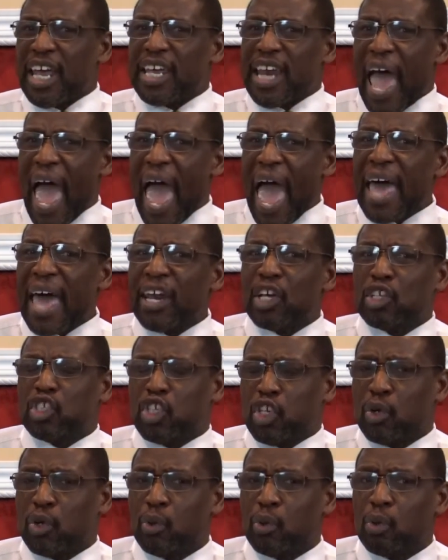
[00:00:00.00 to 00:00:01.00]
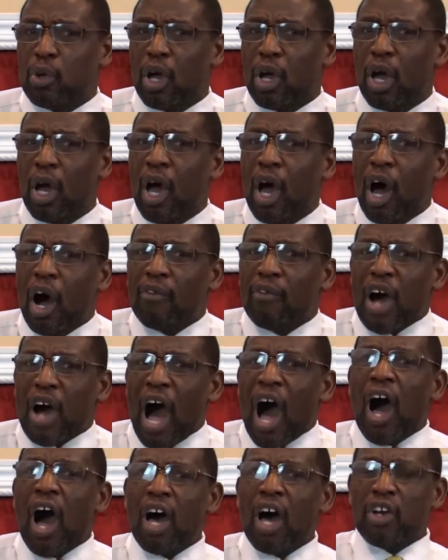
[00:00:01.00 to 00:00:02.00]
an attitude of
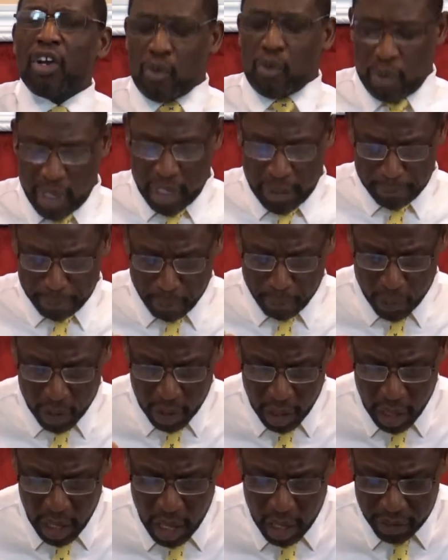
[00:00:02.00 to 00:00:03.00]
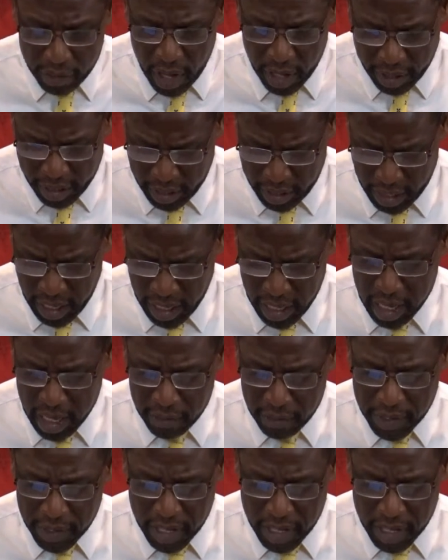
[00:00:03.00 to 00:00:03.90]
honoring the King of